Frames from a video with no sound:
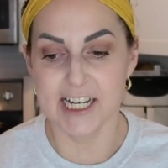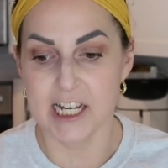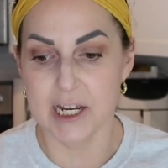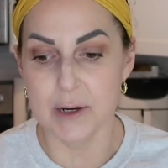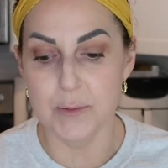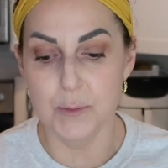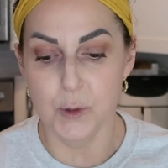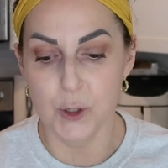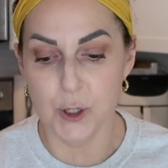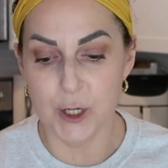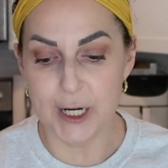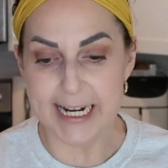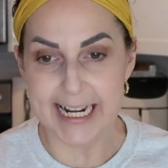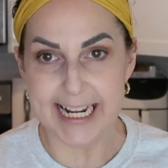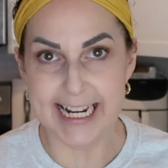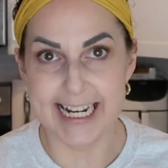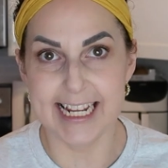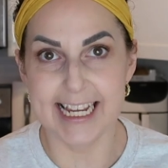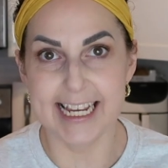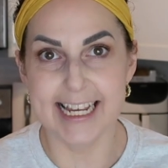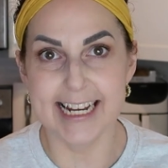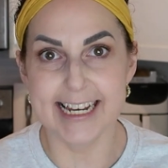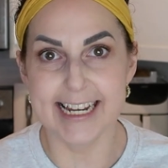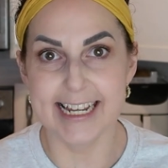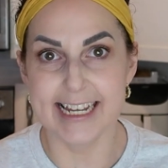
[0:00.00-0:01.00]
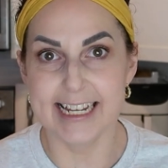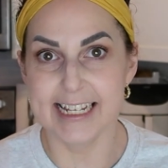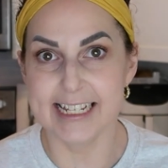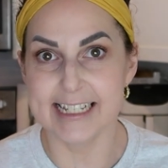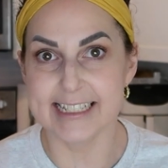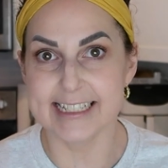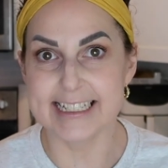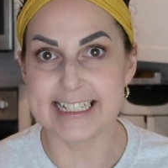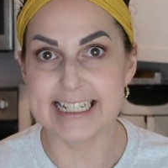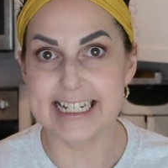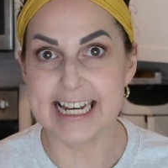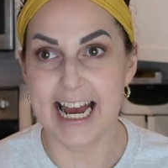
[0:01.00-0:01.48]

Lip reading: Good morning. It is